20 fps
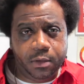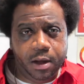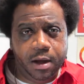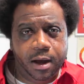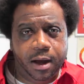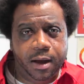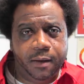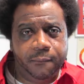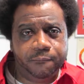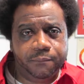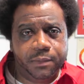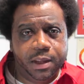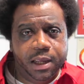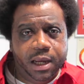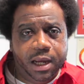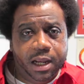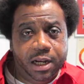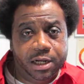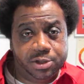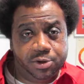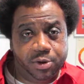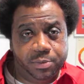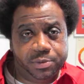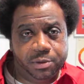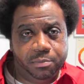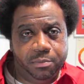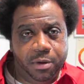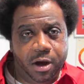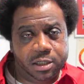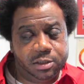in the
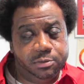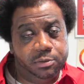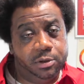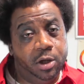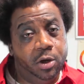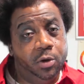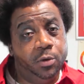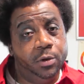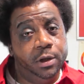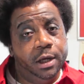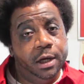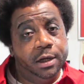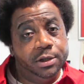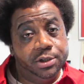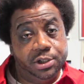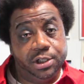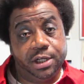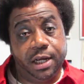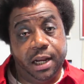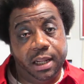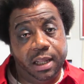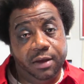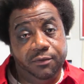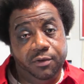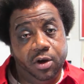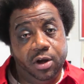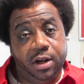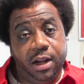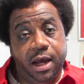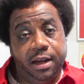description box below, just to kind of give
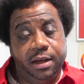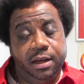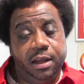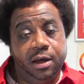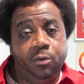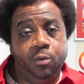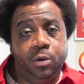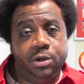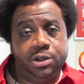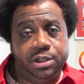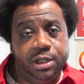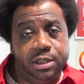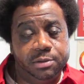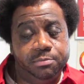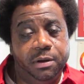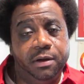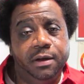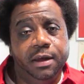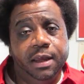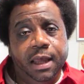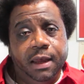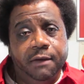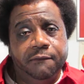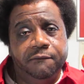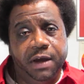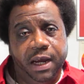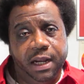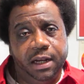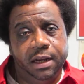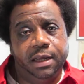you an idea of what she does. But
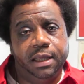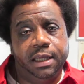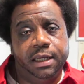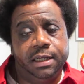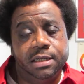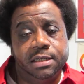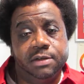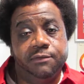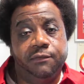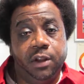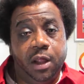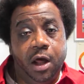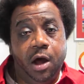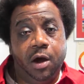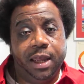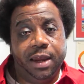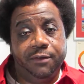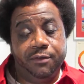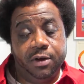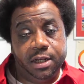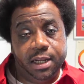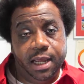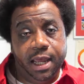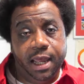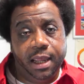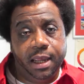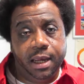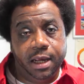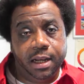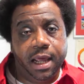Beta is vlog every
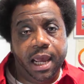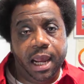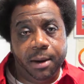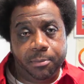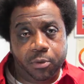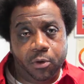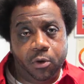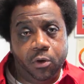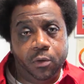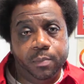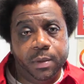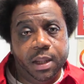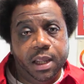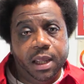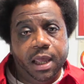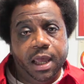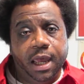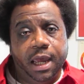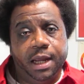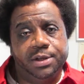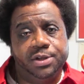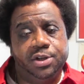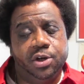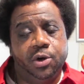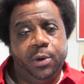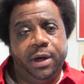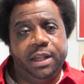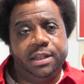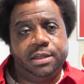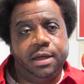day in April. And
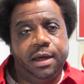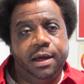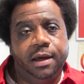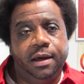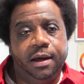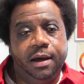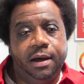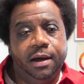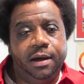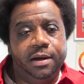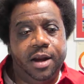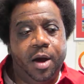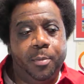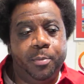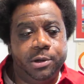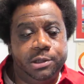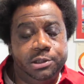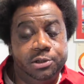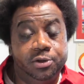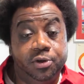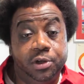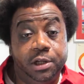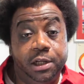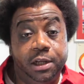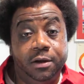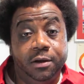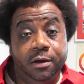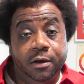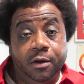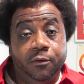so it's an
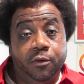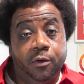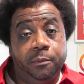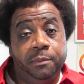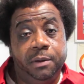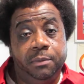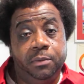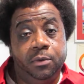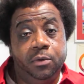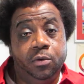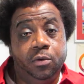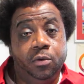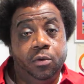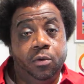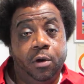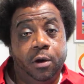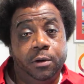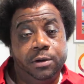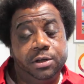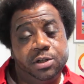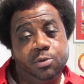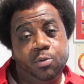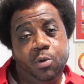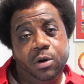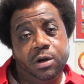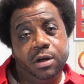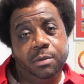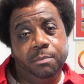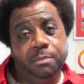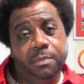opportunity for people who are just
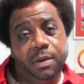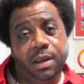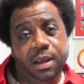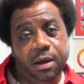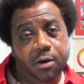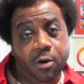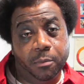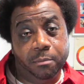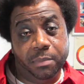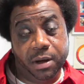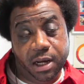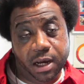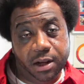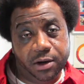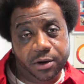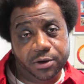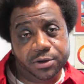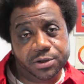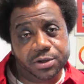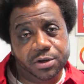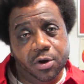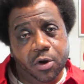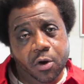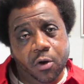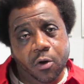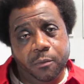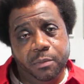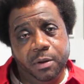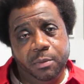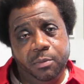wanting to be, or beginners,
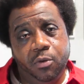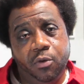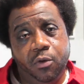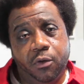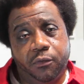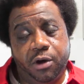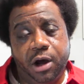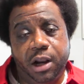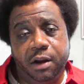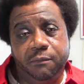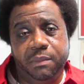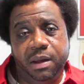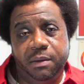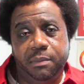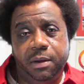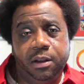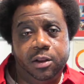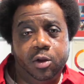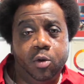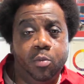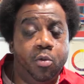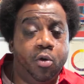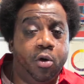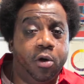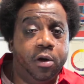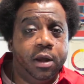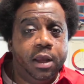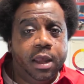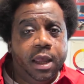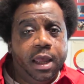or people who are kind of maybe a little more
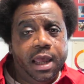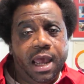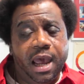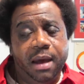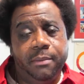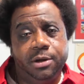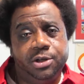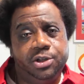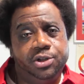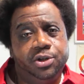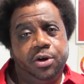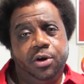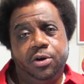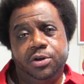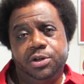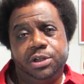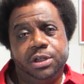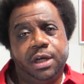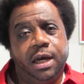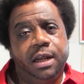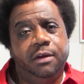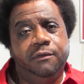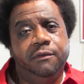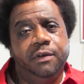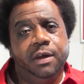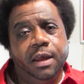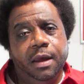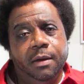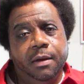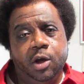amateur, just kind of,
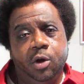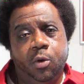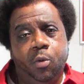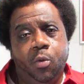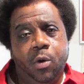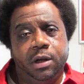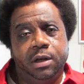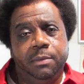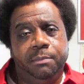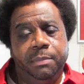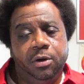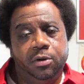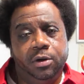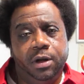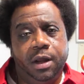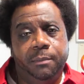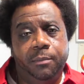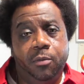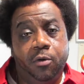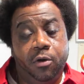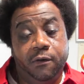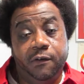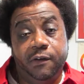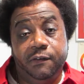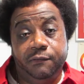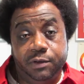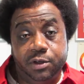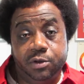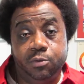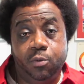wanting to build up, or
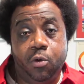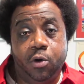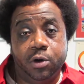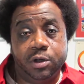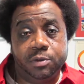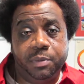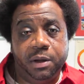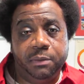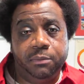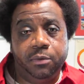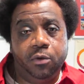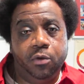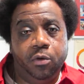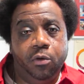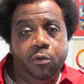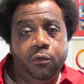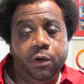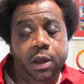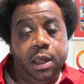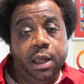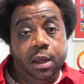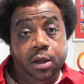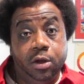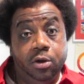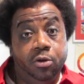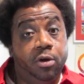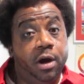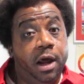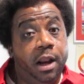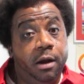even towards people
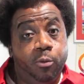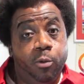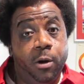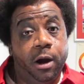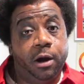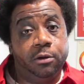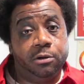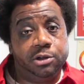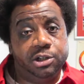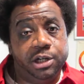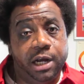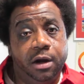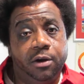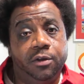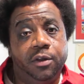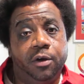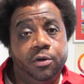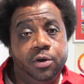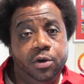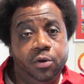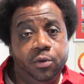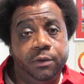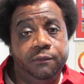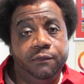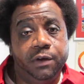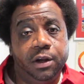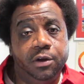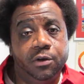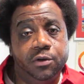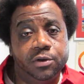who, got a regular channel, they're doing
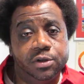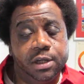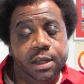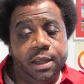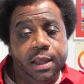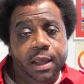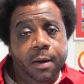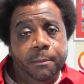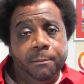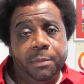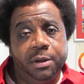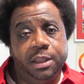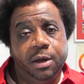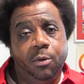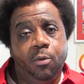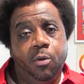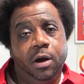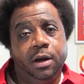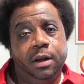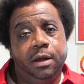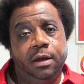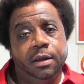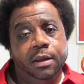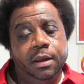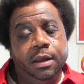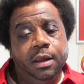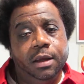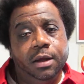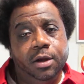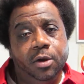videos, but they want to,
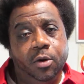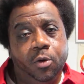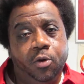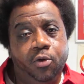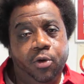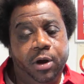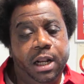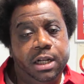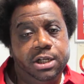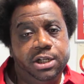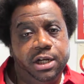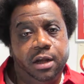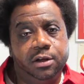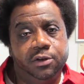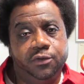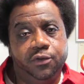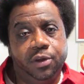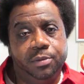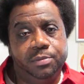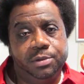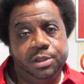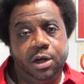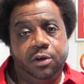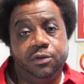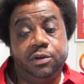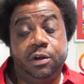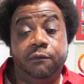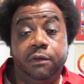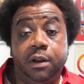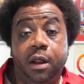create a challenge for
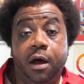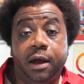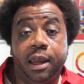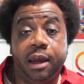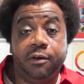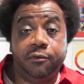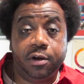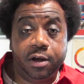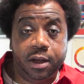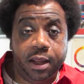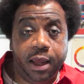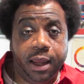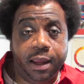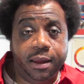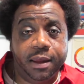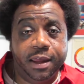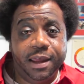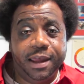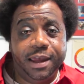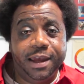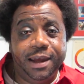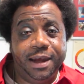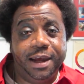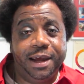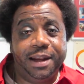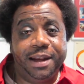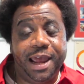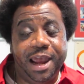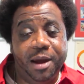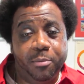themselves to vlog every day
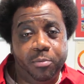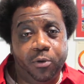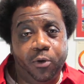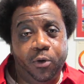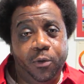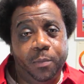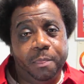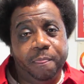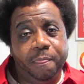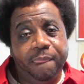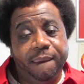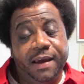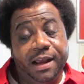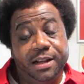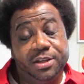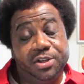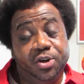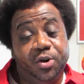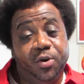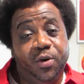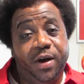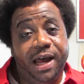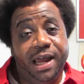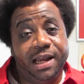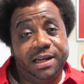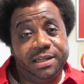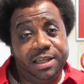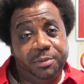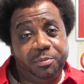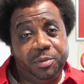in April. And so I
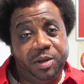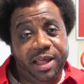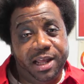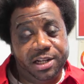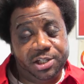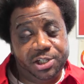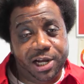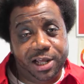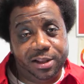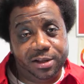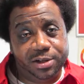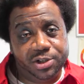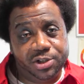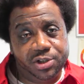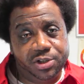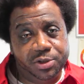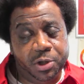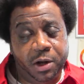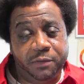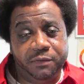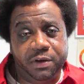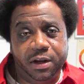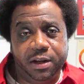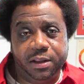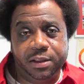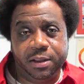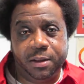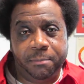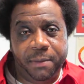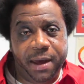accepted that challenge. I've done it
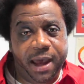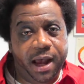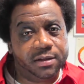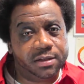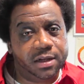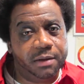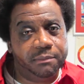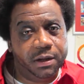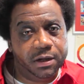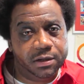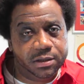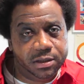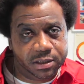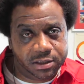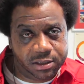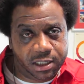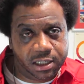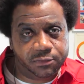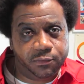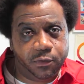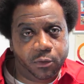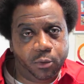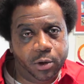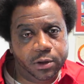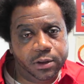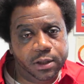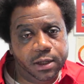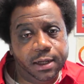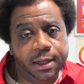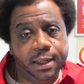in the past. I've been successful
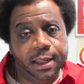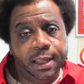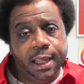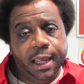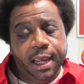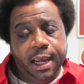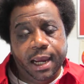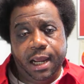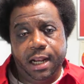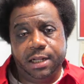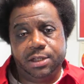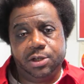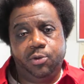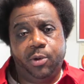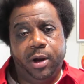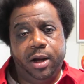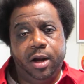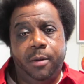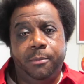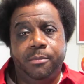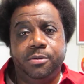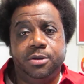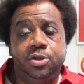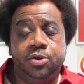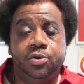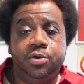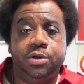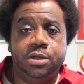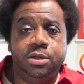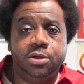with it, and it's a great
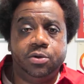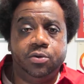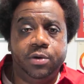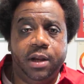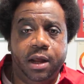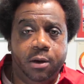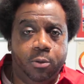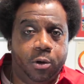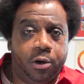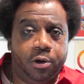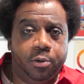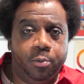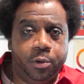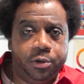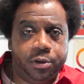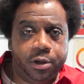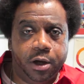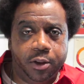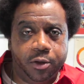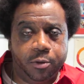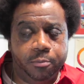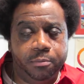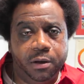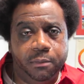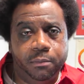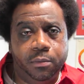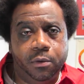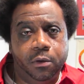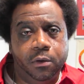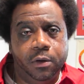opportunity to network with other
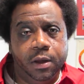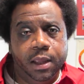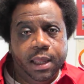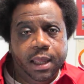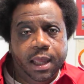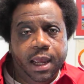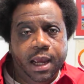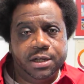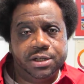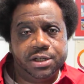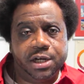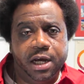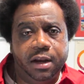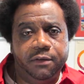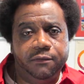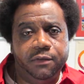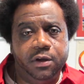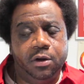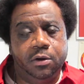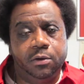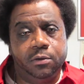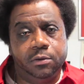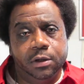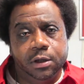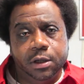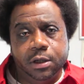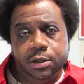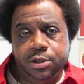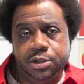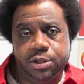people and just kind
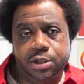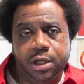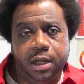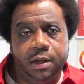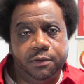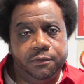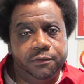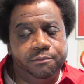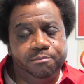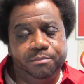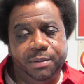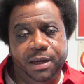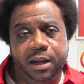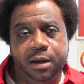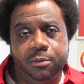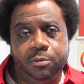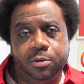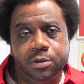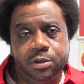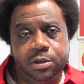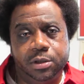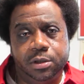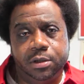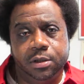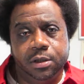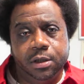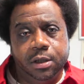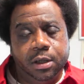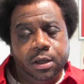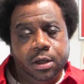of, be able to
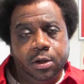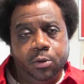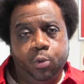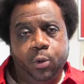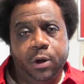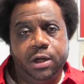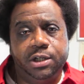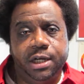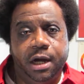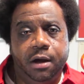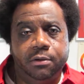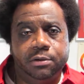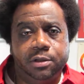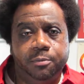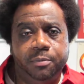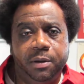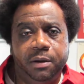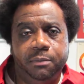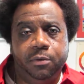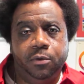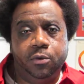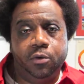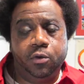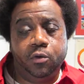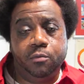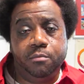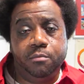reach out to people who